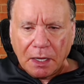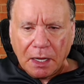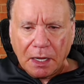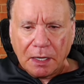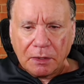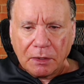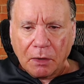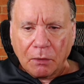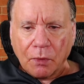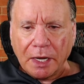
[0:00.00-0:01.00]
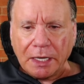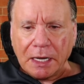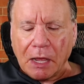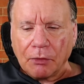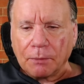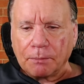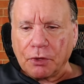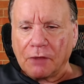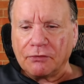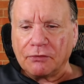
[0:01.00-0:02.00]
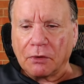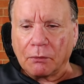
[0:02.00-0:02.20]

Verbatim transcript: And uh, right now, they're plus